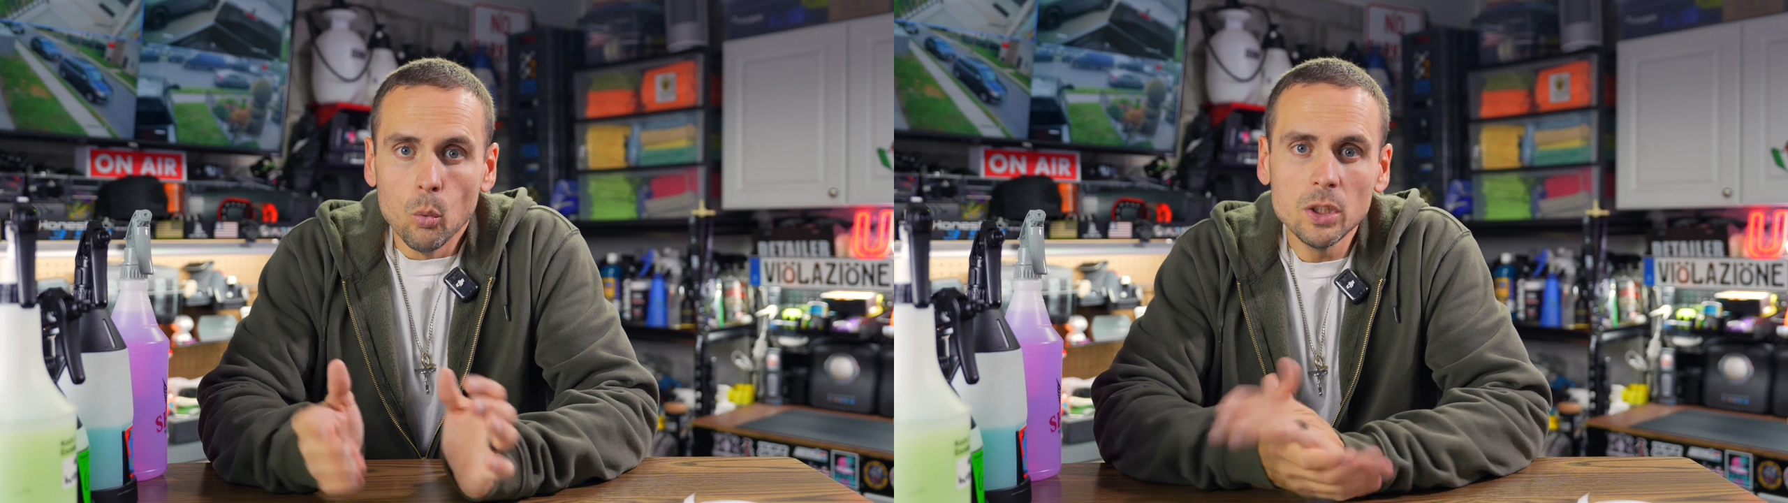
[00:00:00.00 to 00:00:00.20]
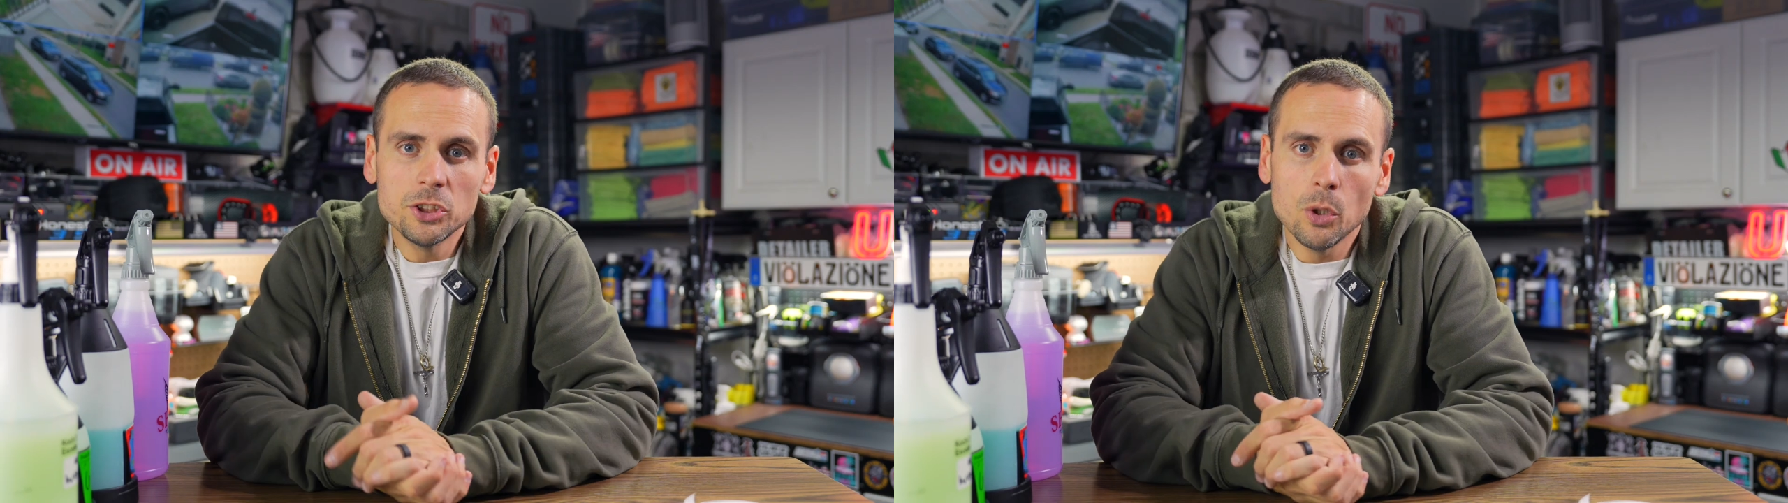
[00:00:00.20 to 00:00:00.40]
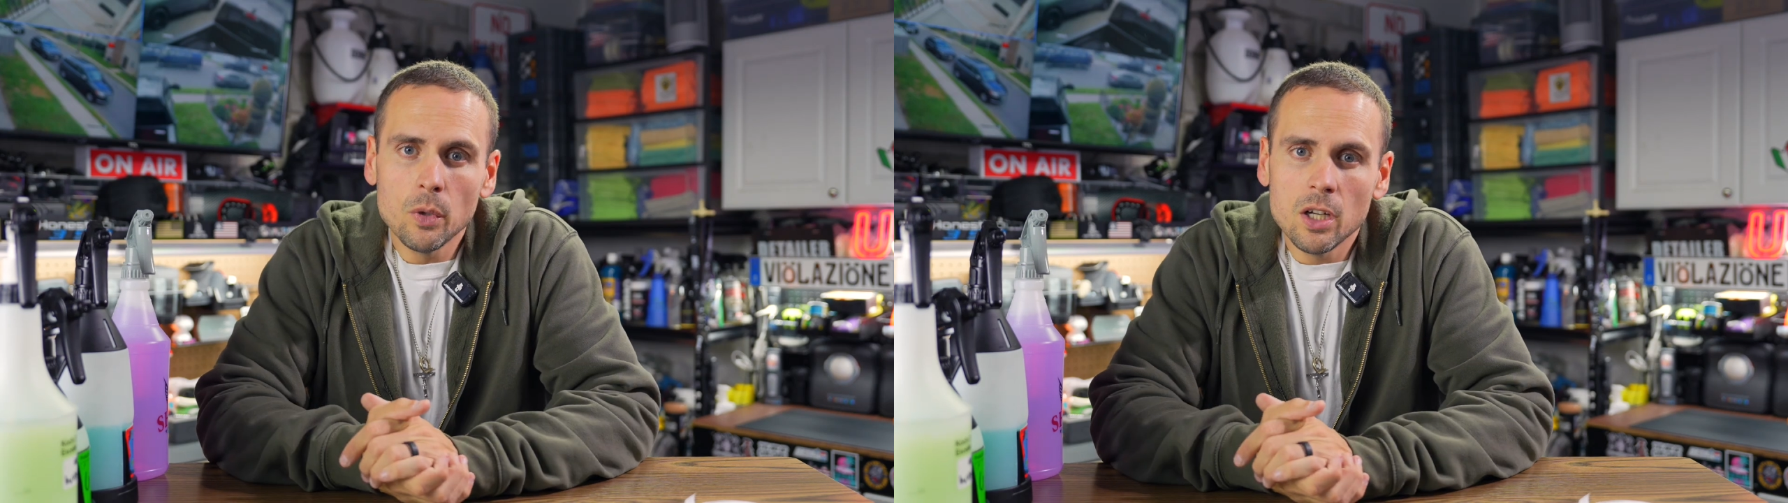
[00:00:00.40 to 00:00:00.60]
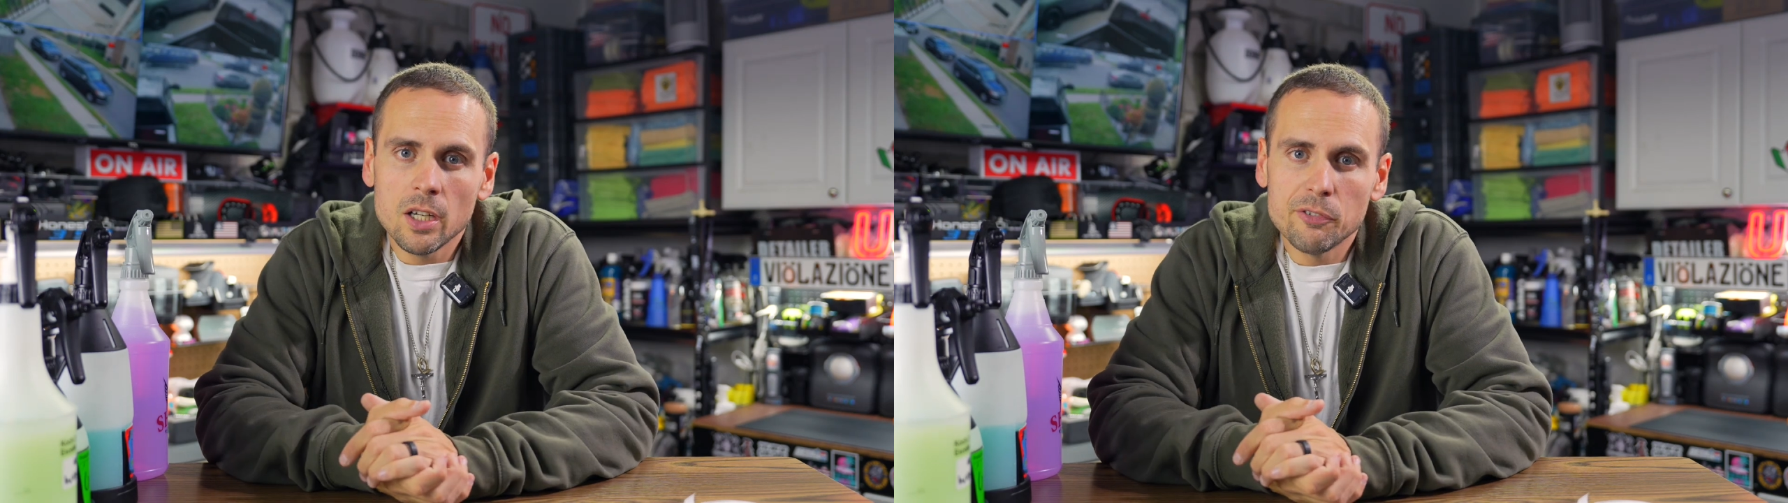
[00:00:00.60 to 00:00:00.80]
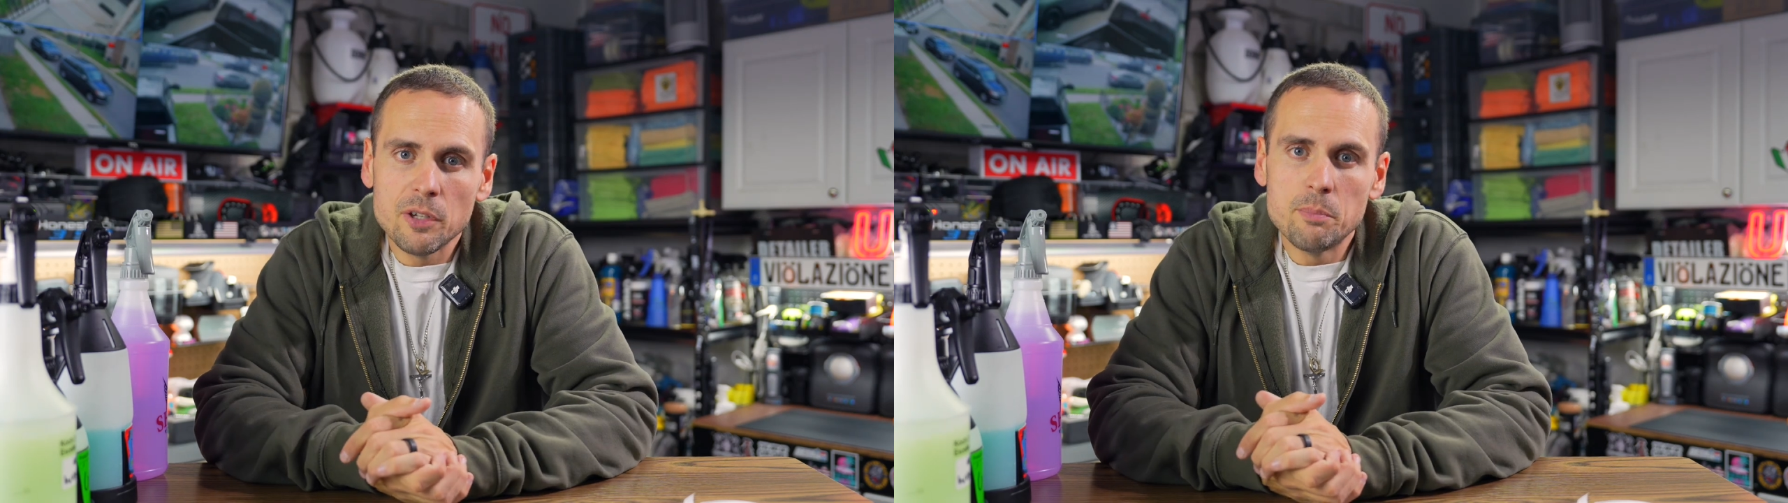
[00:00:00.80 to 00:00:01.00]
What's going on,
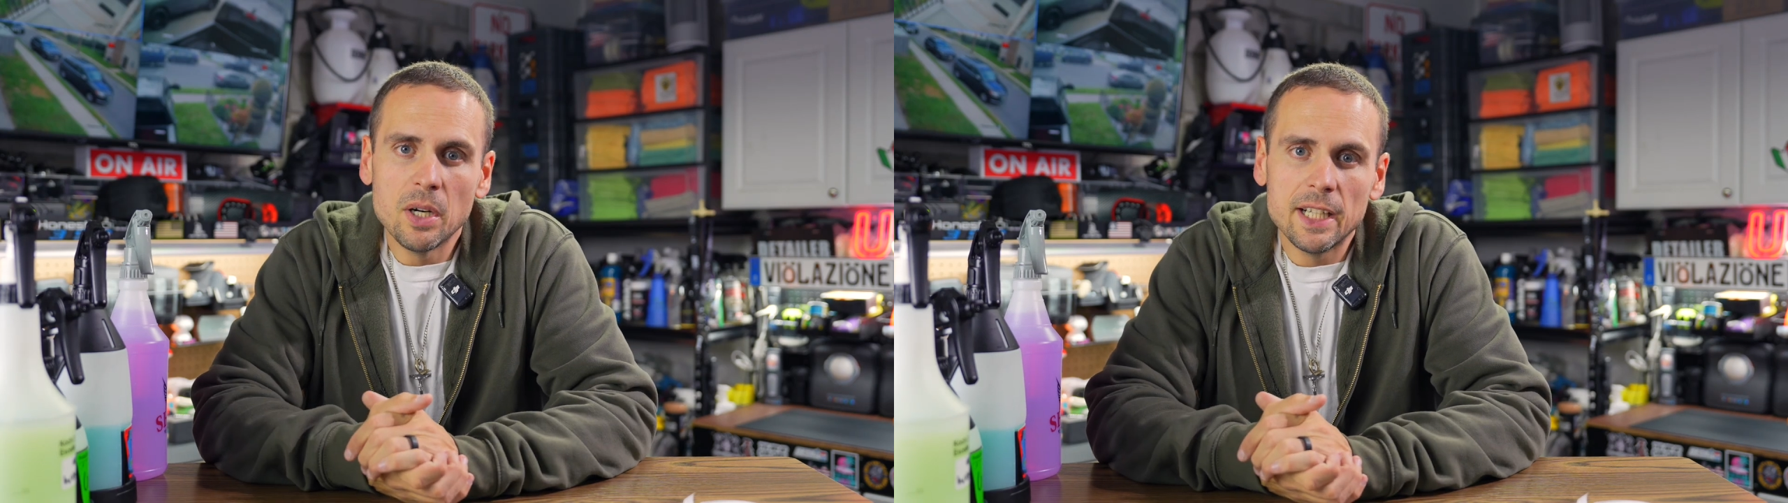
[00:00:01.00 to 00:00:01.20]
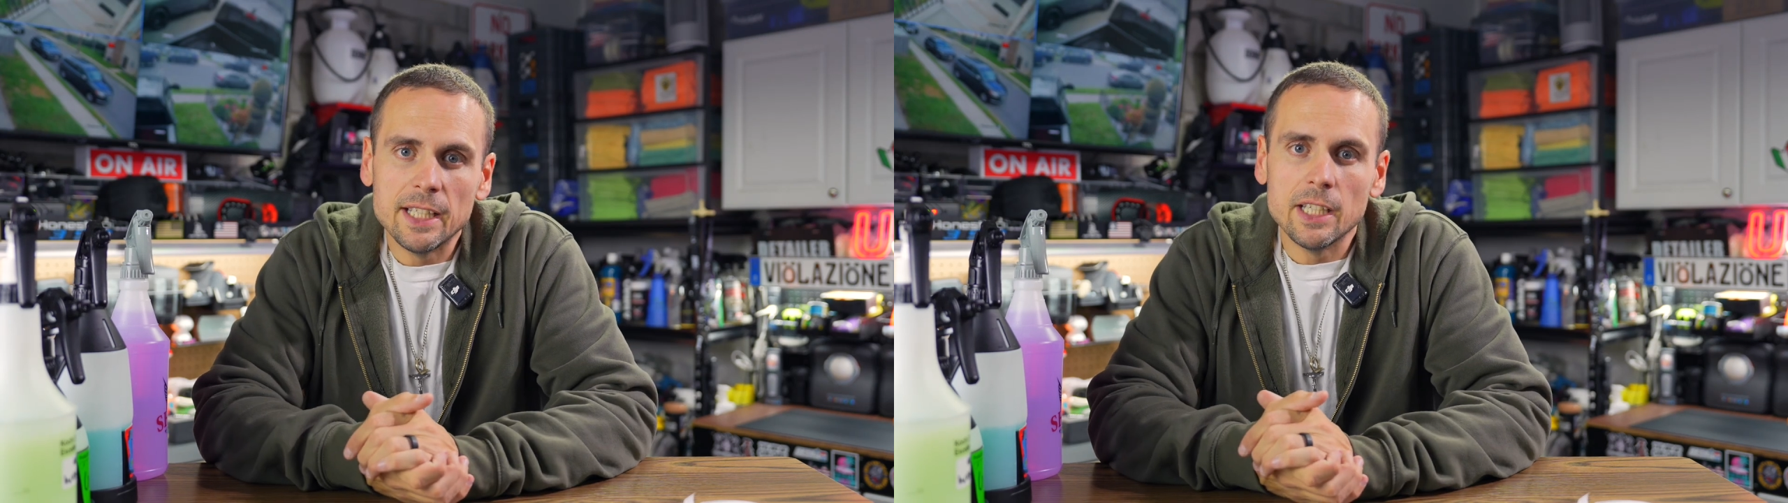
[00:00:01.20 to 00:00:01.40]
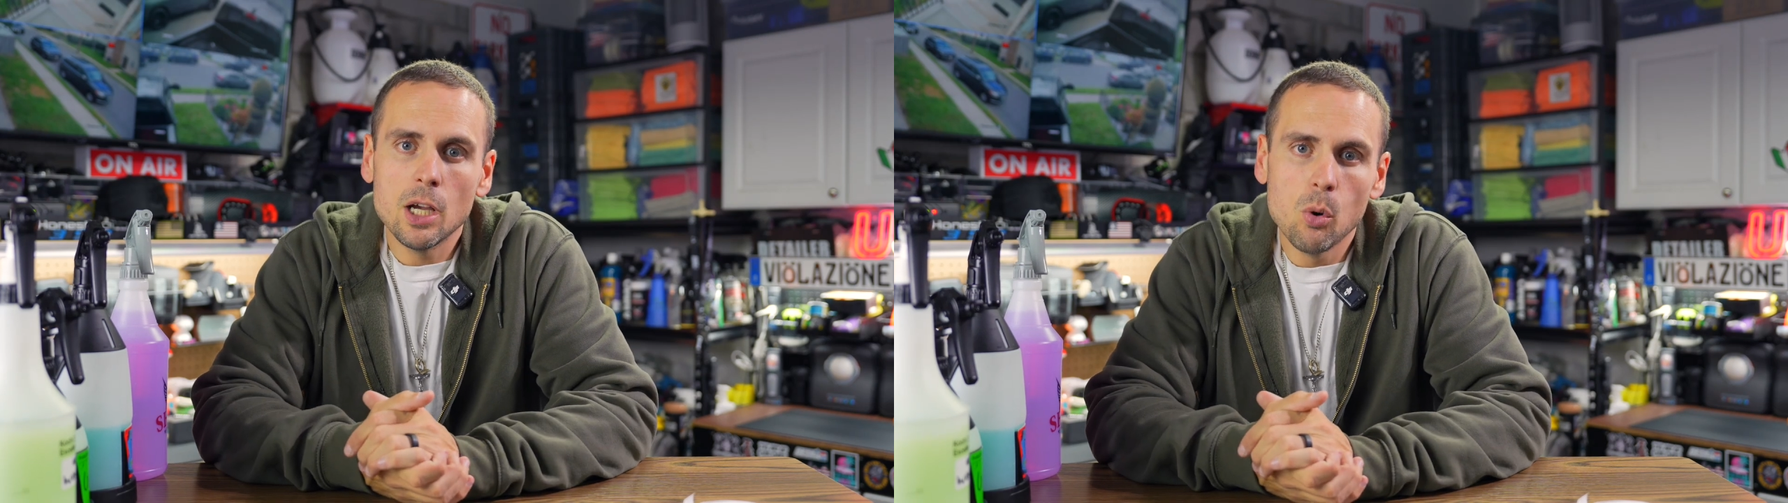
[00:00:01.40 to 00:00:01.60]
everybody?